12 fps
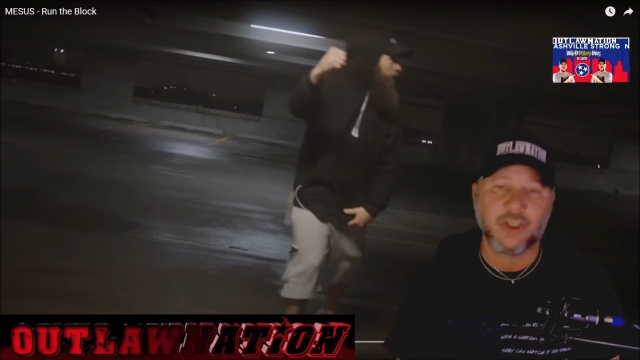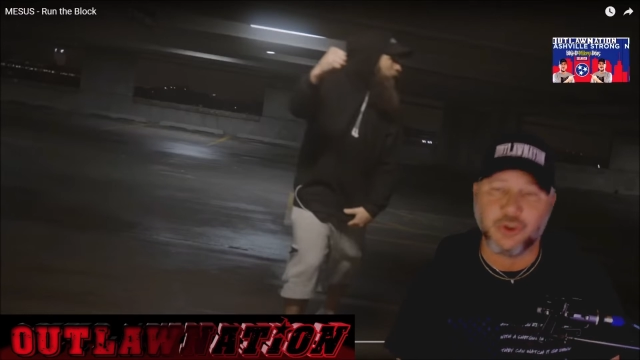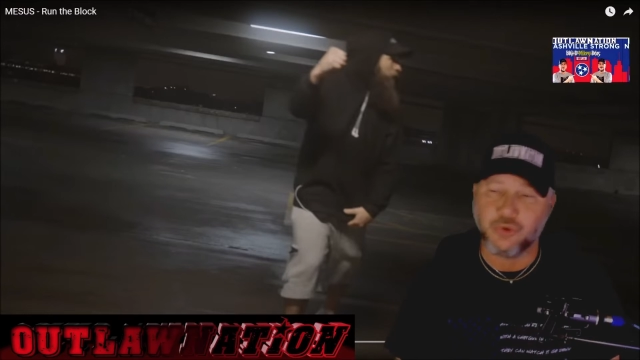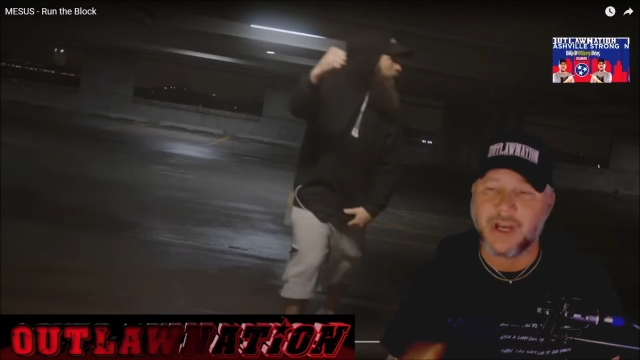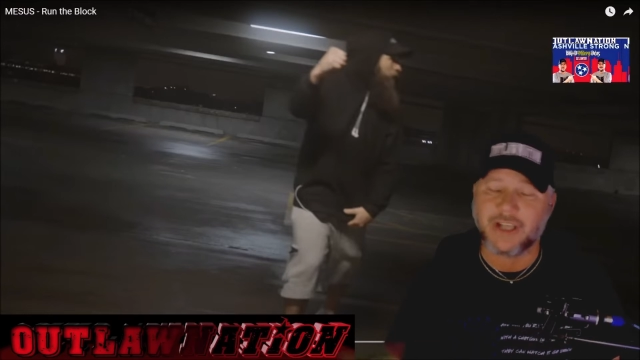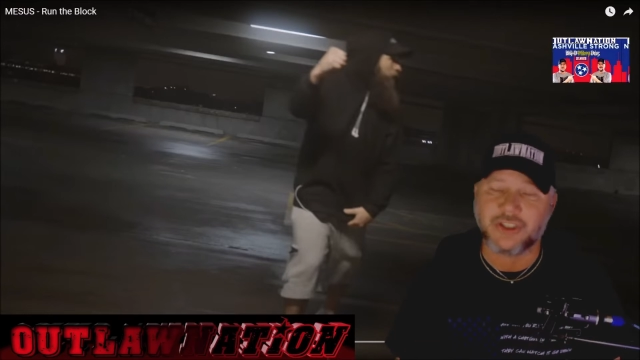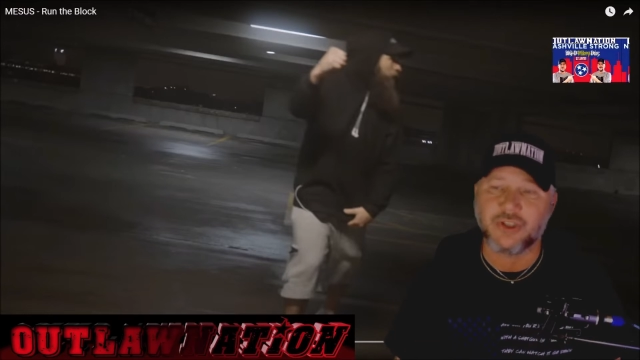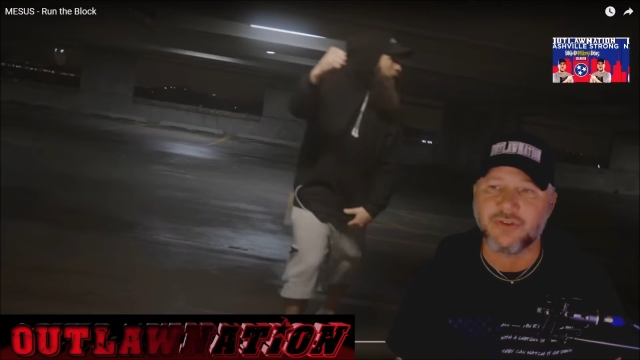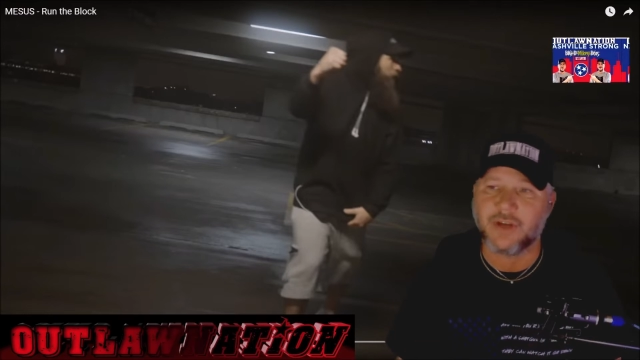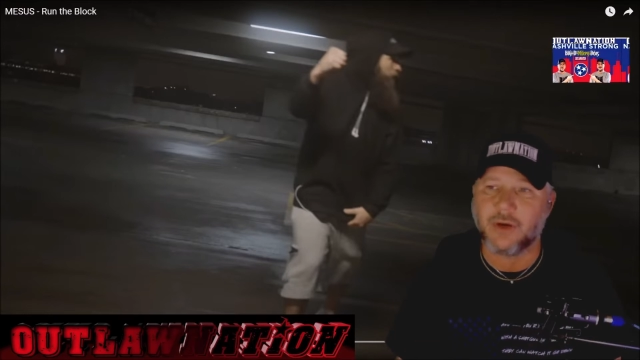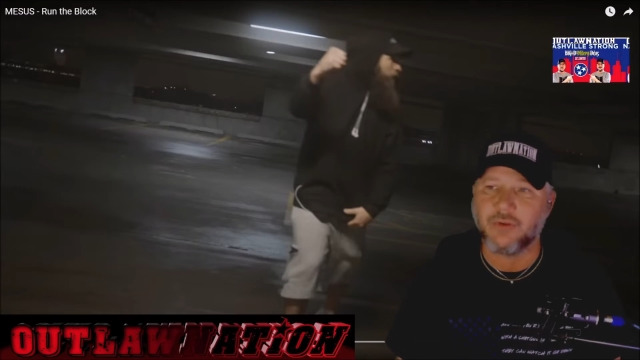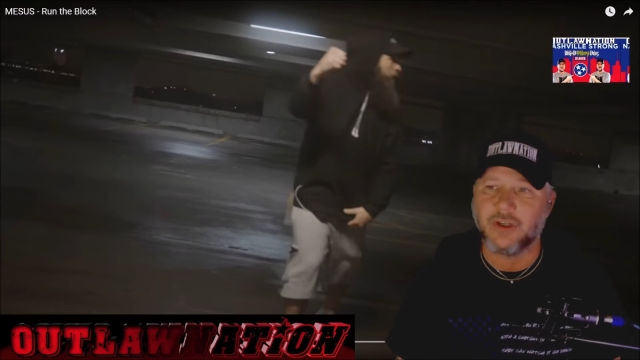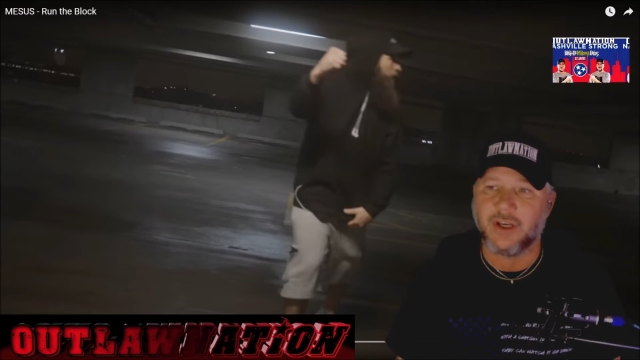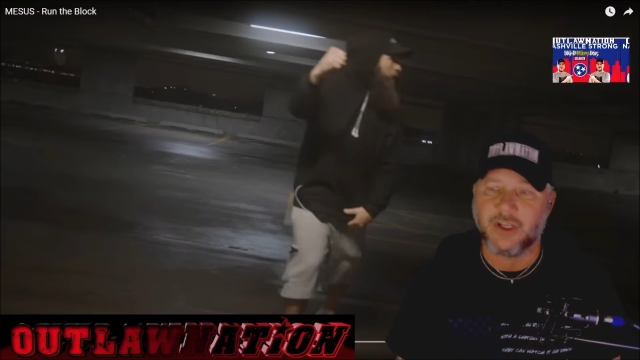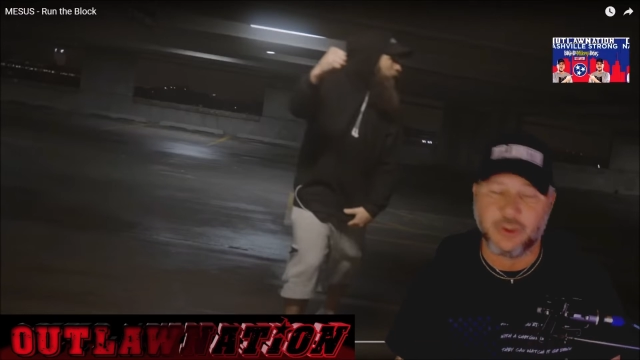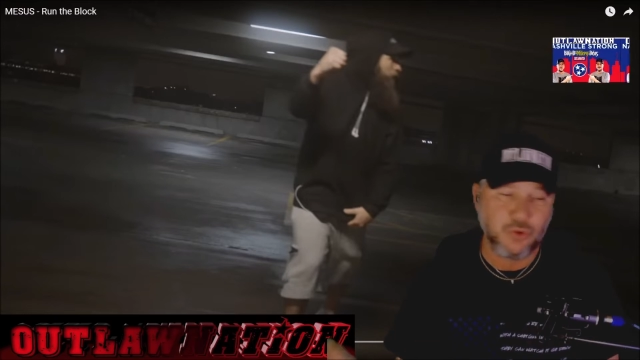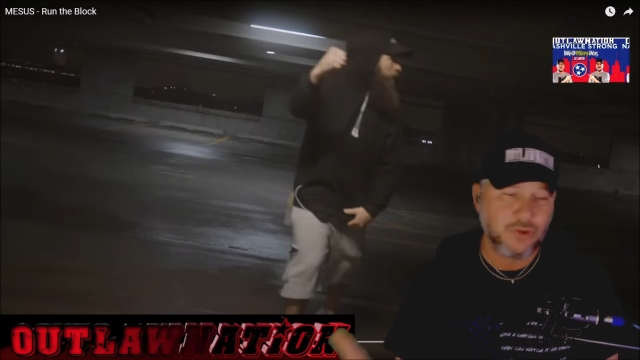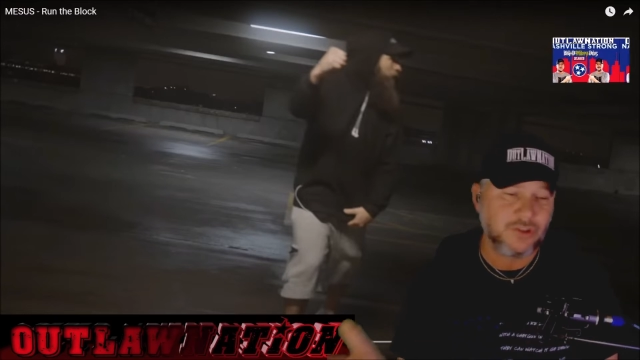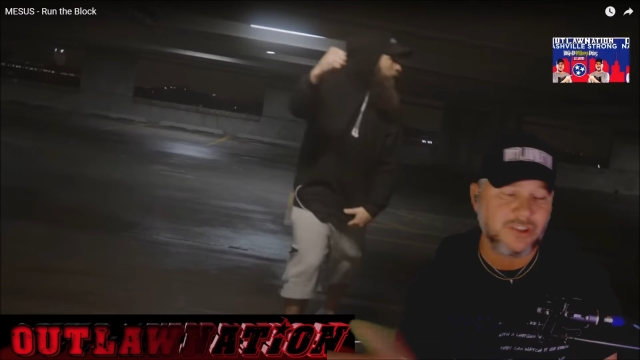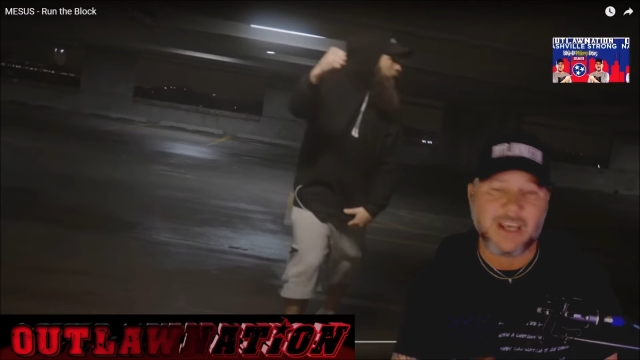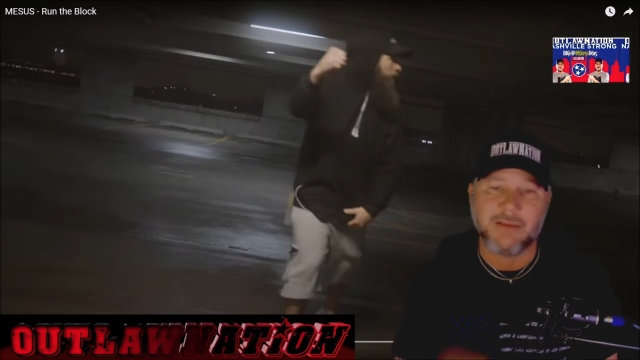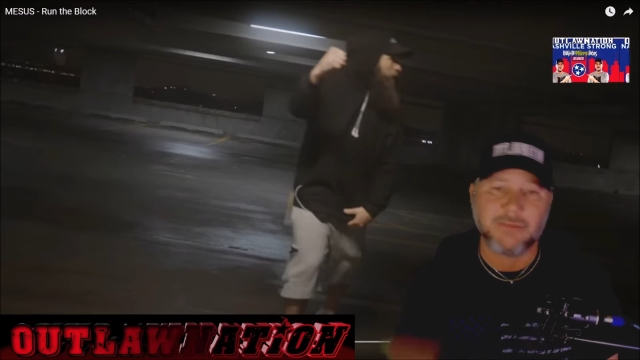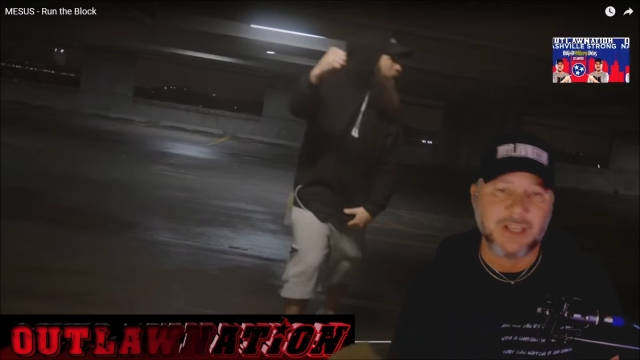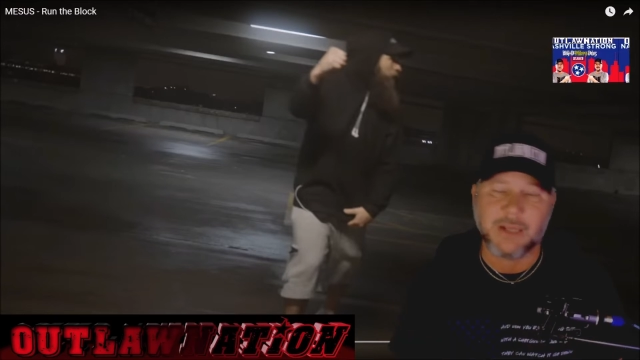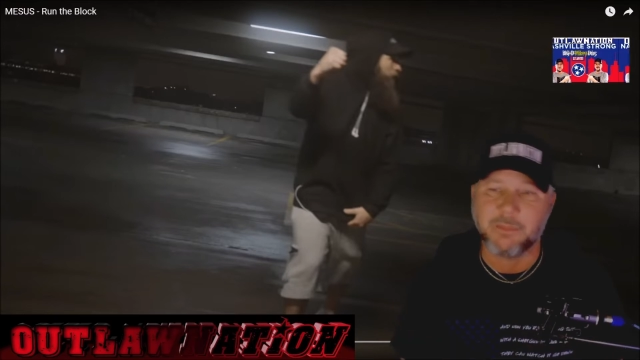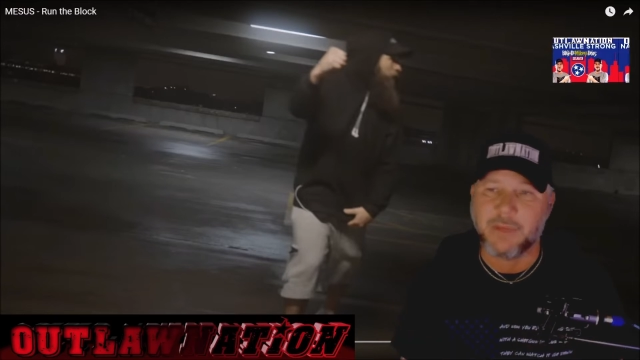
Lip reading: and you got yours on you, and you can save 10